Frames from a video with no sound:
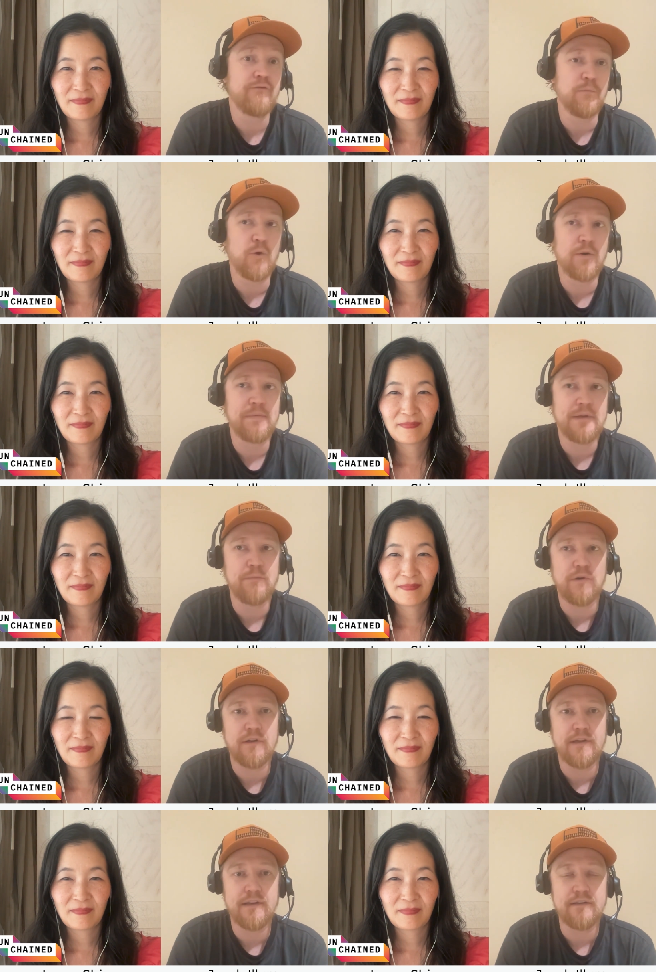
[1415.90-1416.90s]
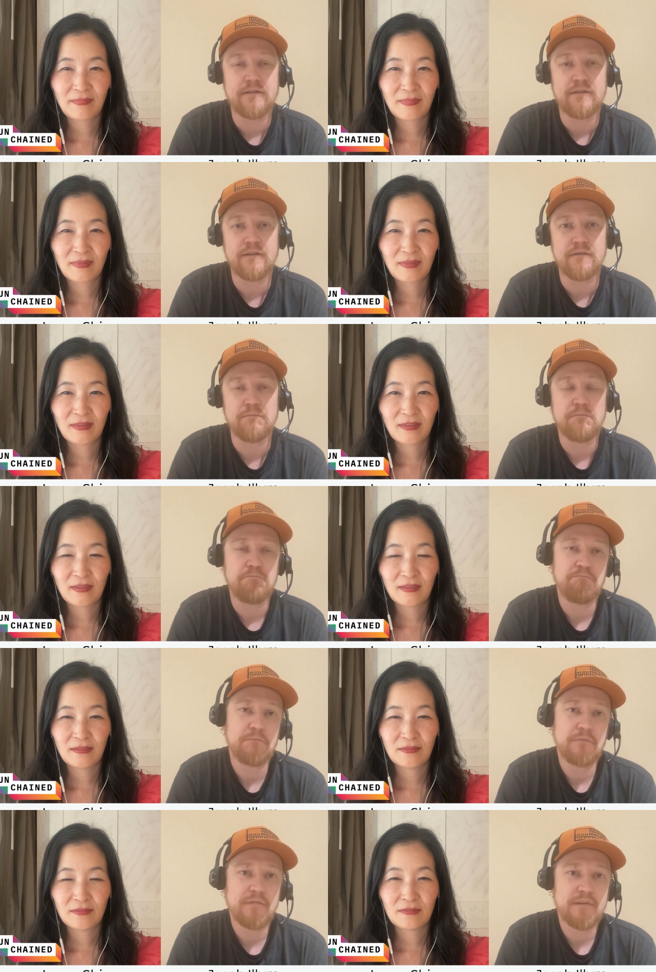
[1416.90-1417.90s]
Speaker 1: more people. And
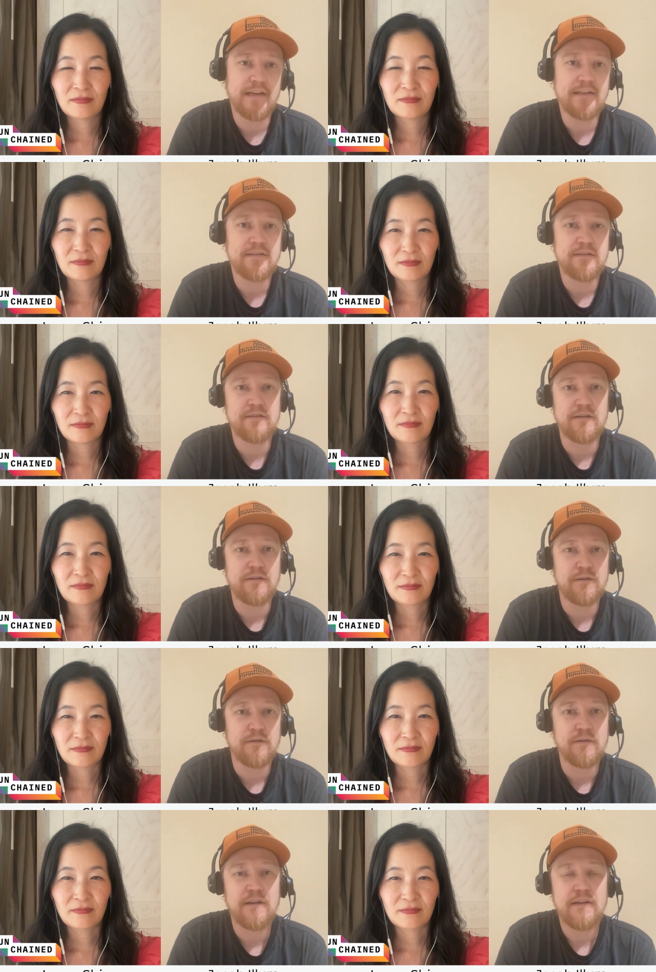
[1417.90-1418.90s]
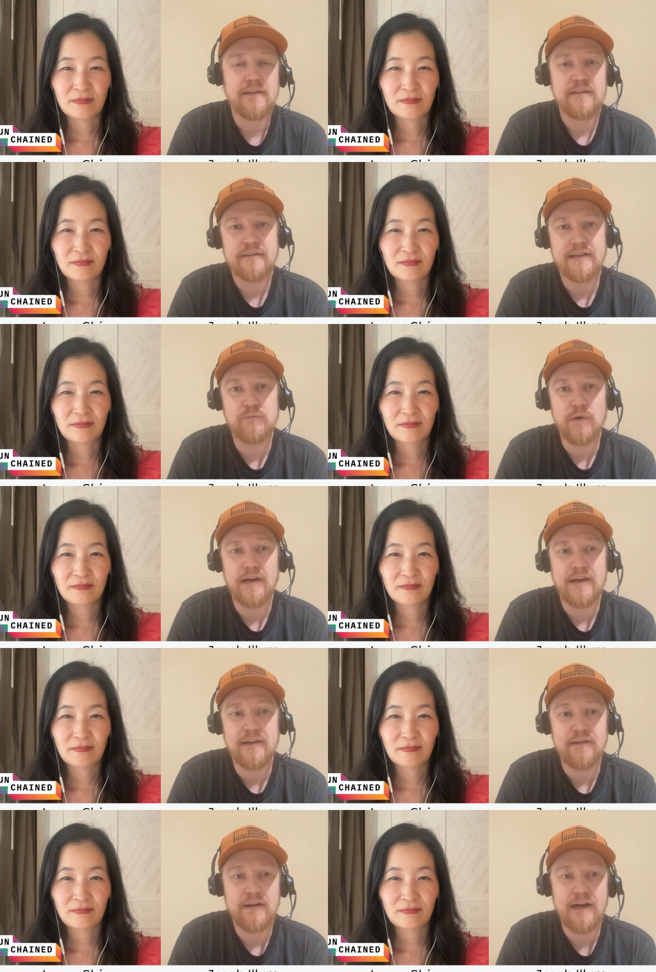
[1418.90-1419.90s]
that's
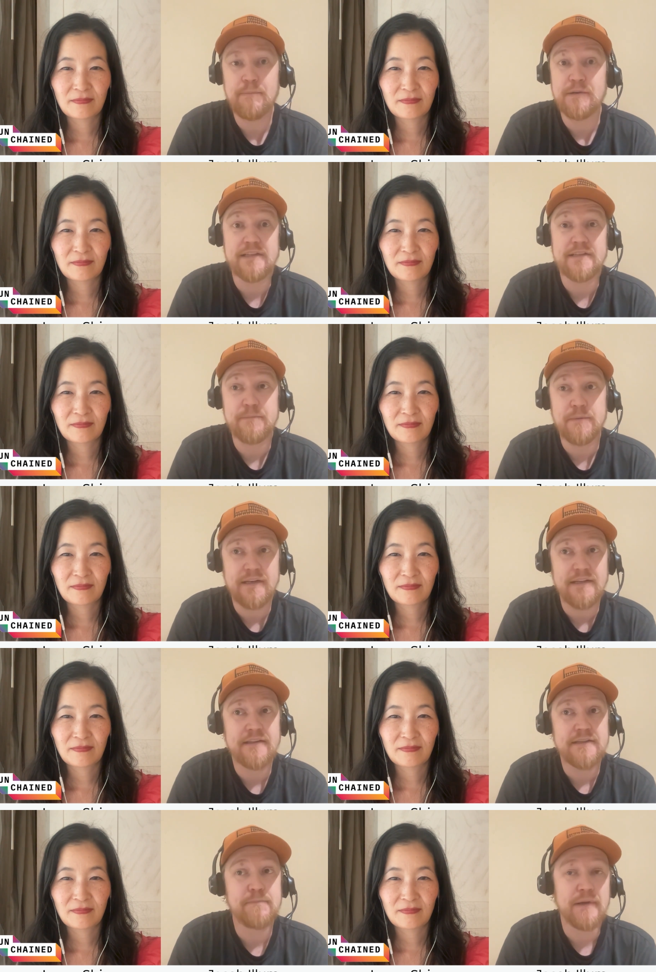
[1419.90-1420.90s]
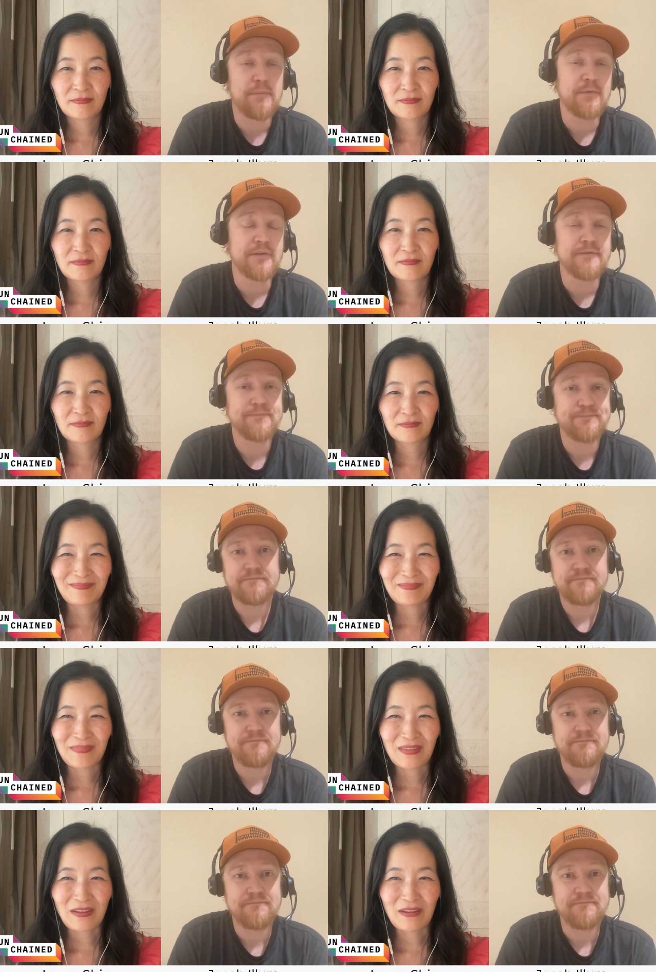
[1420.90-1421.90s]
why I participated in this paper.
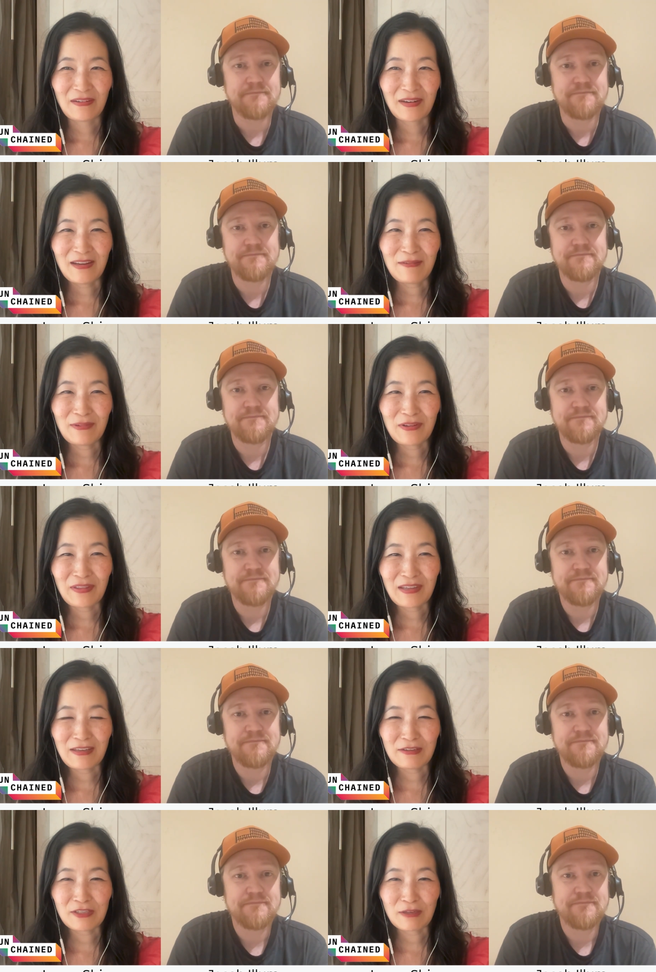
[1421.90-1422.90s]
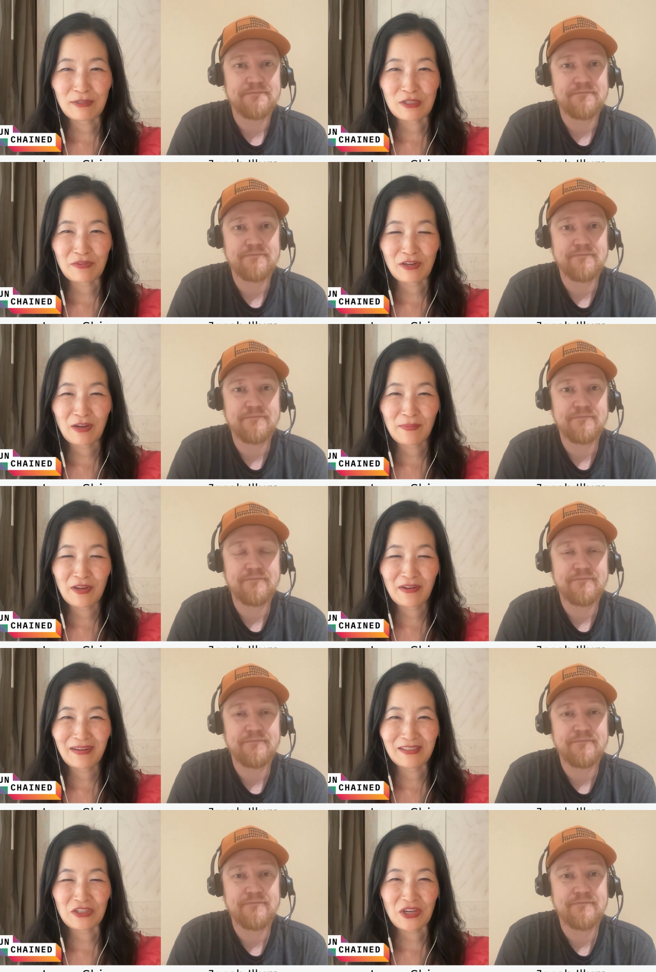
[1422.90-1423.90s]
Speaker 2: All right. Well, thank you so much for coming
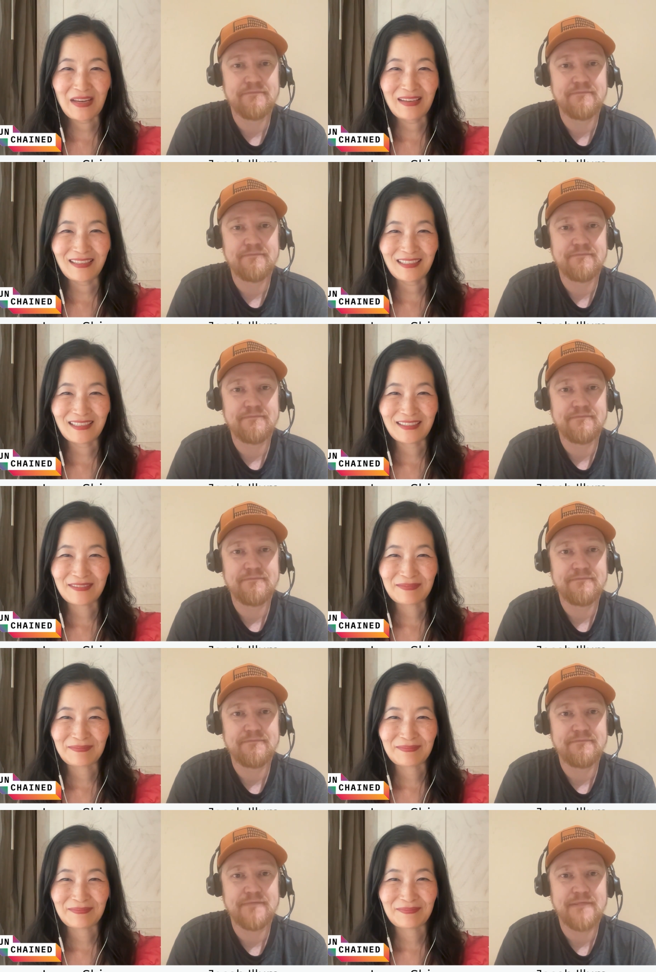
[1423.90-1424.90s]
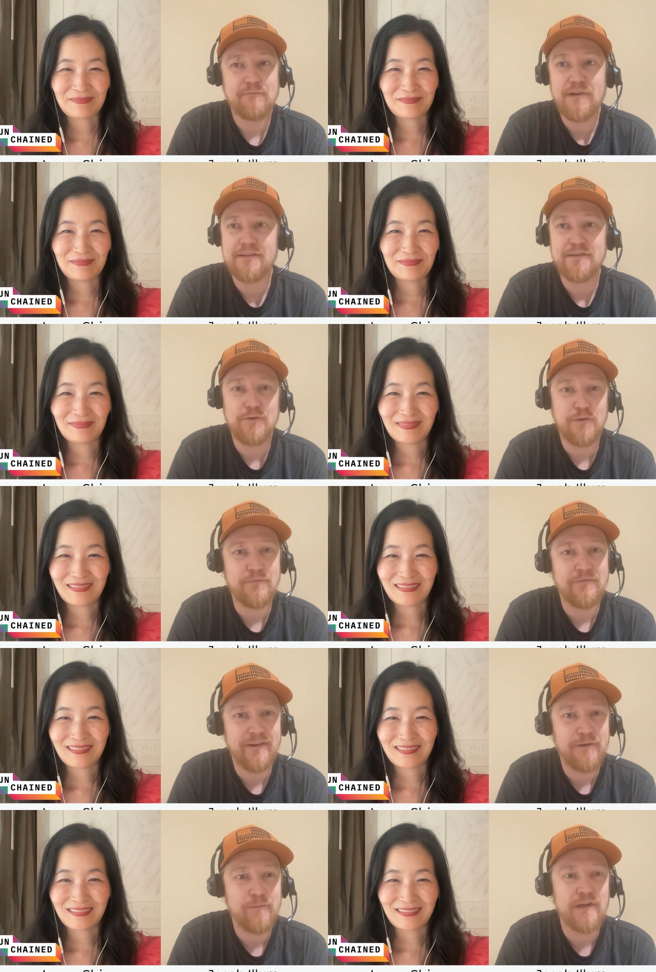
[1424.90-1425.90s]
on Unchained.
Speaker 1: Well, you're
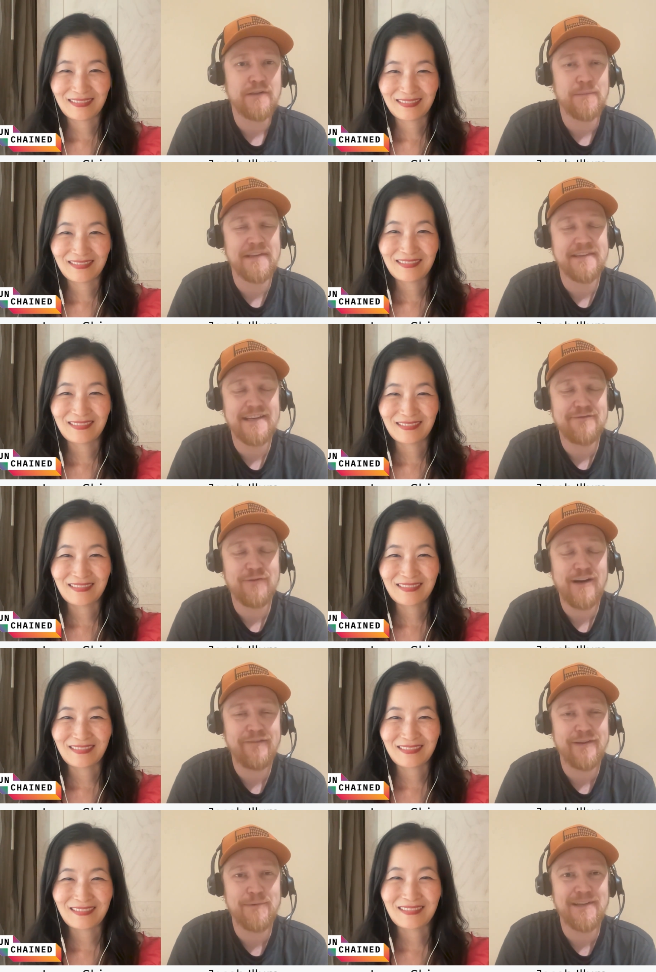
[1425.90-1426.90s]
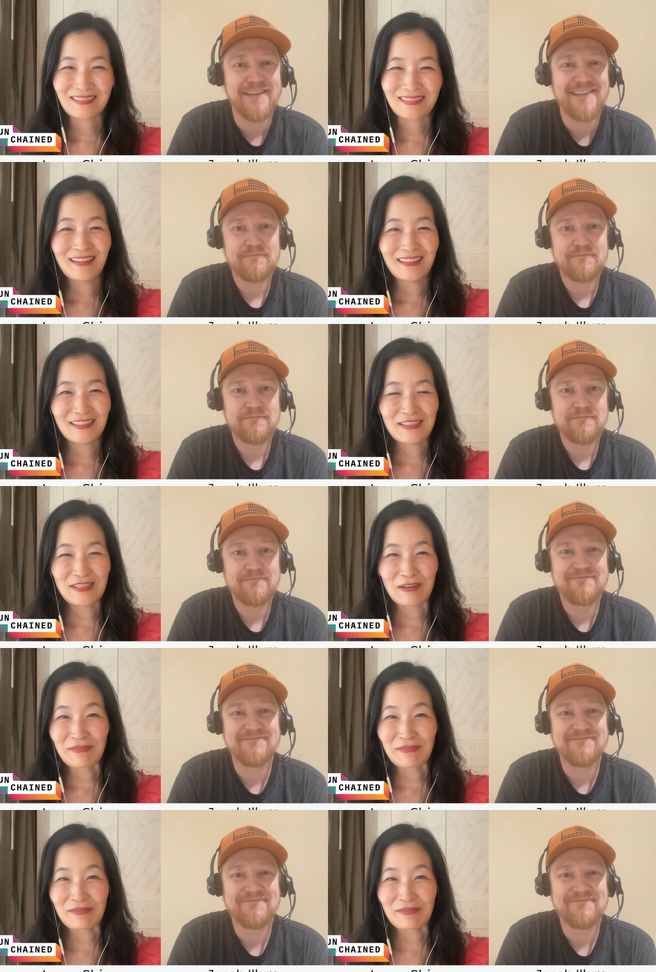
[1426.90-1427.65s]
very welcome, and thanks for having me.
Speaker 2: Don't